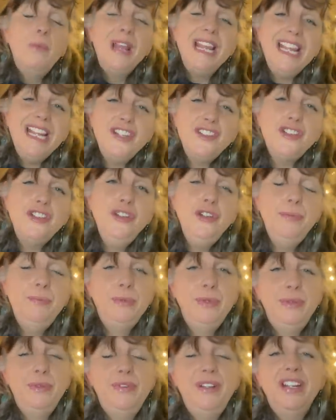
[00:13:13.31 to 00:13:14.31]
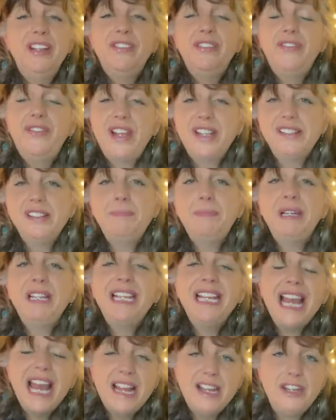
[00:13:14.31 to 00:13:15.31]
Each new moon is affected by
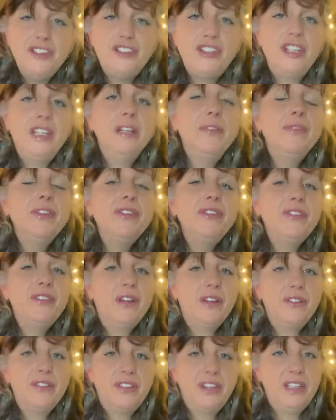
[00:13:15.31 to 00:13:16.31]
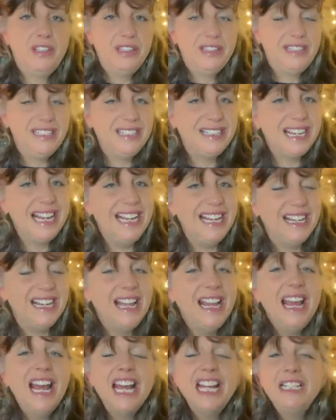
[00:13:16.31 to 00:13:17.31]
the energy of the star sign that it's in,
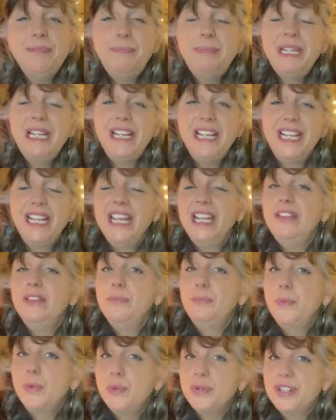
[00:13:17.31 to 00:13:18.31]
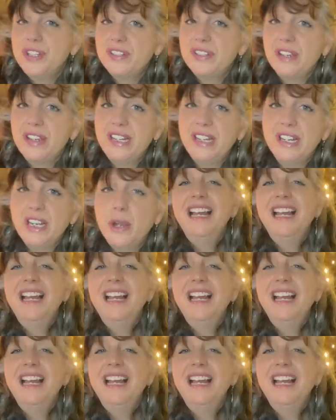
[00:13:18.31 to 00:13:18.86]
and being in the water sign